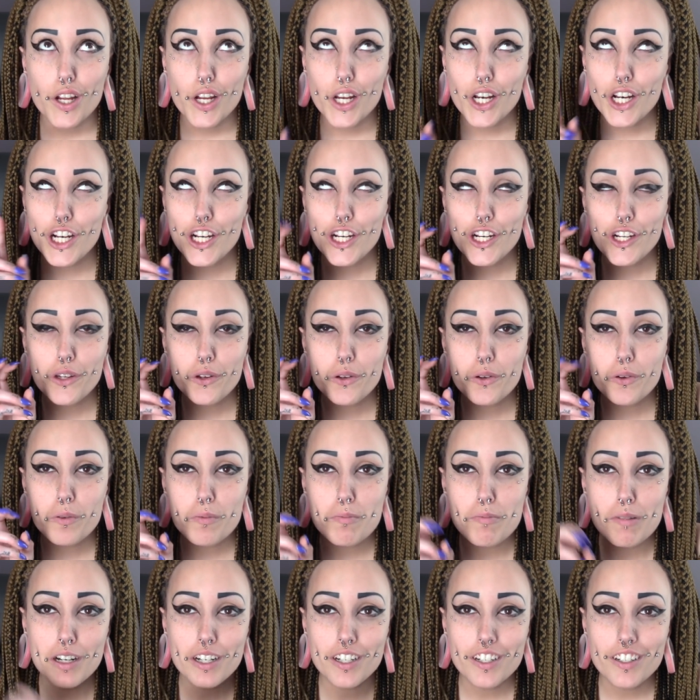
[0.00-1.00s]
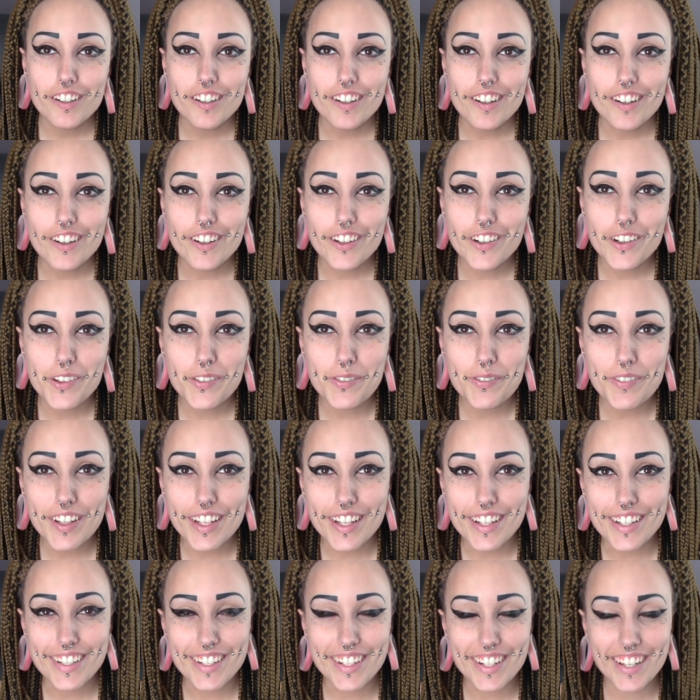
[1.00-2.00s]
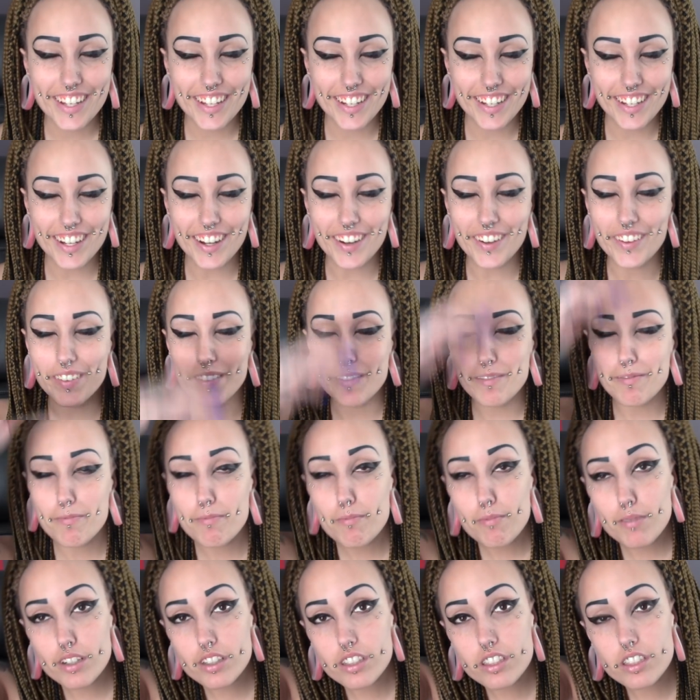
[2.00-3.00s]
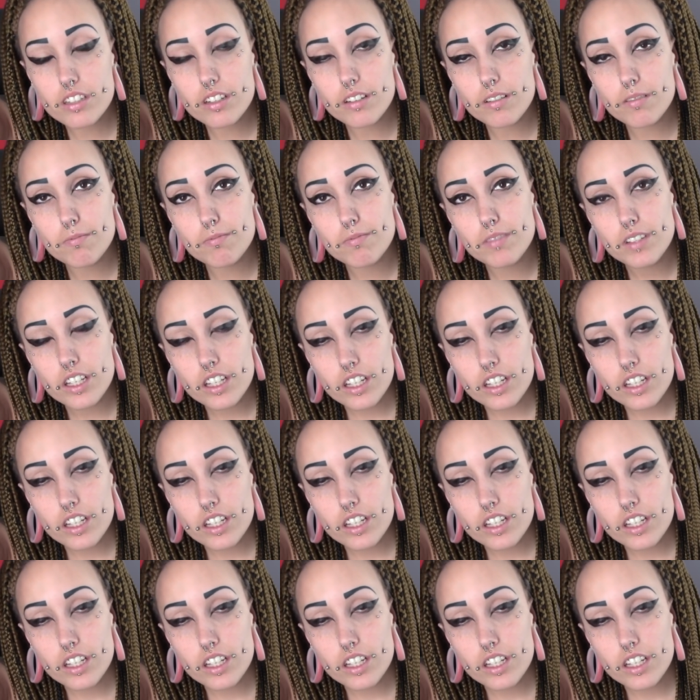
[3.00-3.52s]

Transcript: lube on them and put some